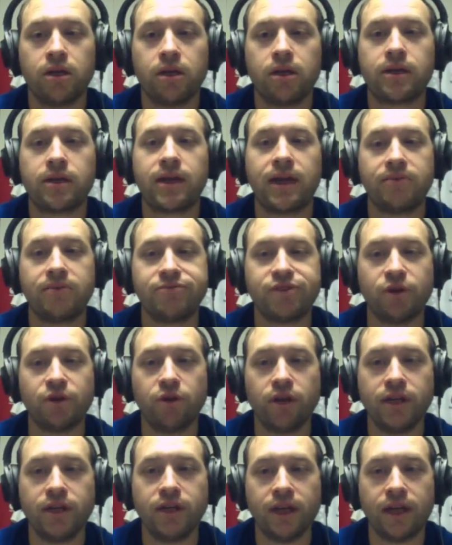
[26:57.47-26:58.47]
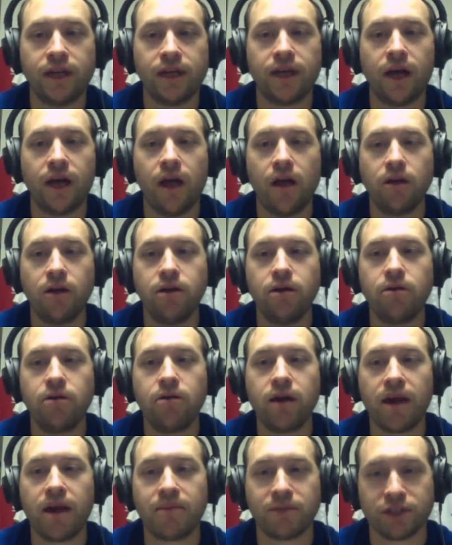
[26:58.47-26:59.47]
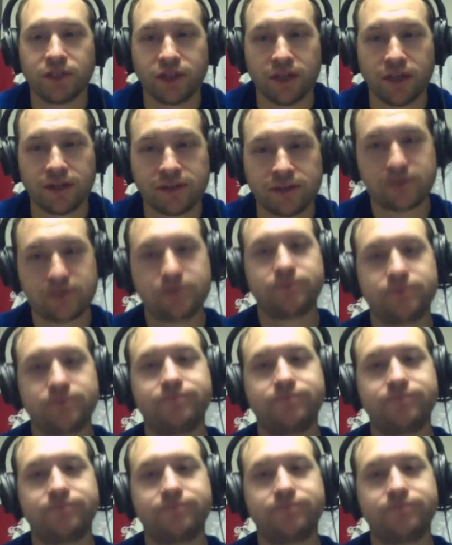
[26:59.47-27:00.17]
Cam Dolan and Hunko Hamashais.